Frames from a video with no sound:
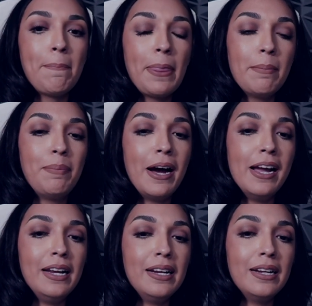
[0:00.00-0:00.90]

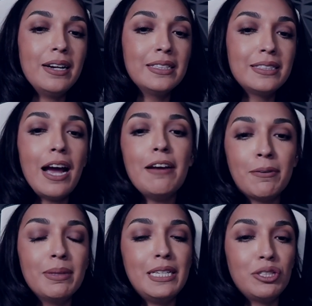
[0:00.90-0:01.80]
But aside
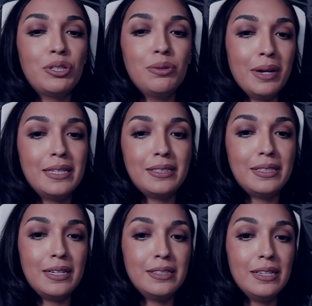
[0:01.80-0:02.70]
from these two
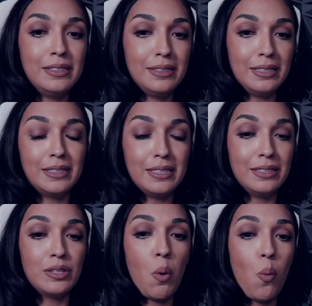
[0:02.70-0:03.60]
instances,
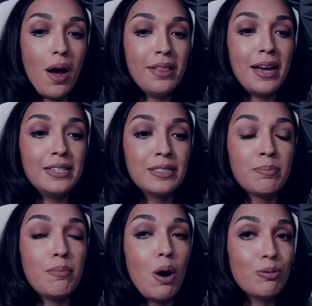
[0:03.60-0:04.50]
the one that is
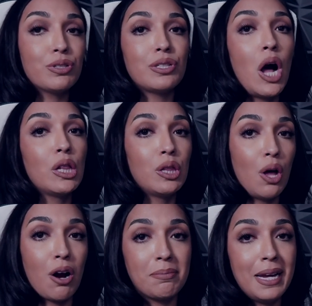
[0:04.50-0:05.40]
most
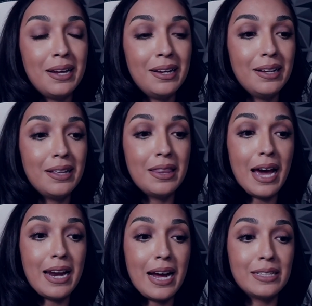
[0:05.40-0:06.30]
alarming
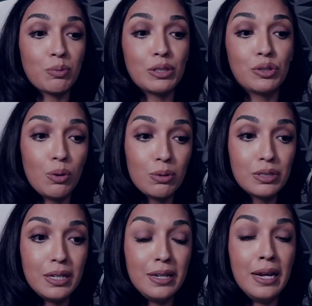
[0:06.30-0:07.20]
that has
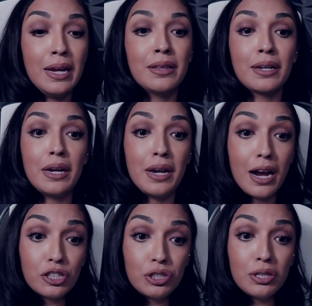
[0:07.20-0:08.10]
resulted in the
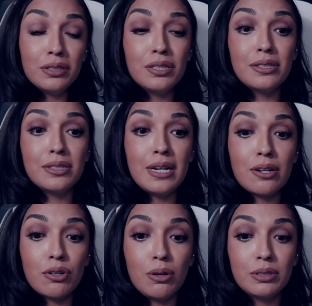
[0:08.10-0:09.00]
connection to the
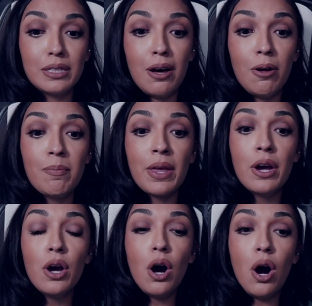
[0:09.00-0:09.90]
Standard Hotel
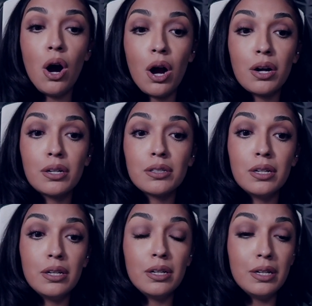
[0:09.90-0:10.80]
are
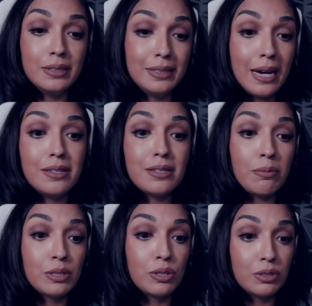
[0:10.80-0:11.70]
deaths that
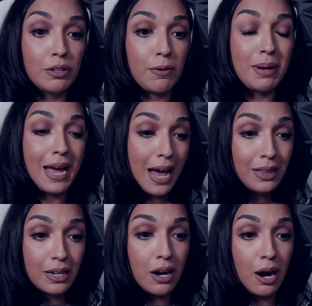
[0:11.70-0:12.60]
resulted from a
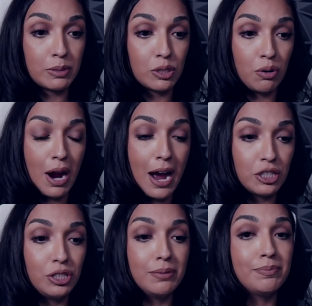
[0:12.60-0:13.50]
helicopter
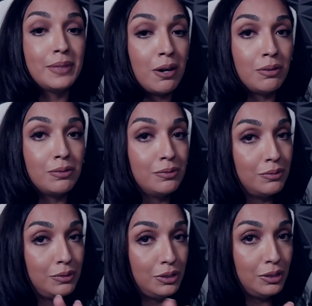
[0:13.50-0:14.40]
crash. Now,
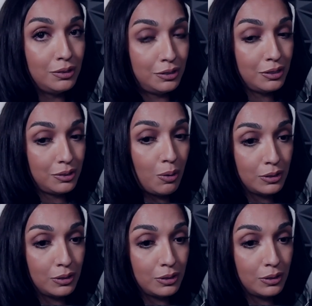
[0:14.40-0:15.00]
you just hold